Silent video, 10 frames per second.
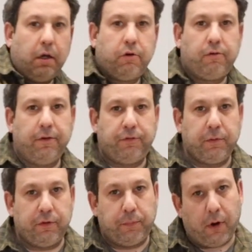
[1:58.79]

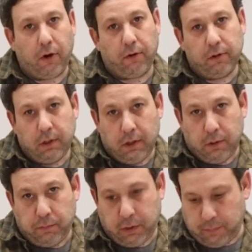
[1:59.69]
Christmas bowl.
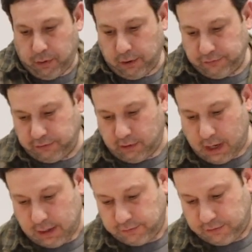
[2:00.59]
Put a
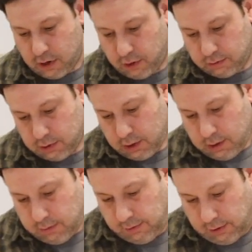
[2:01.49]
personalized note
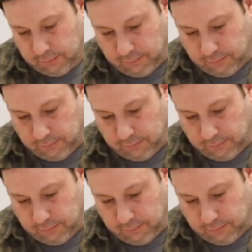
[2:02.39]
to your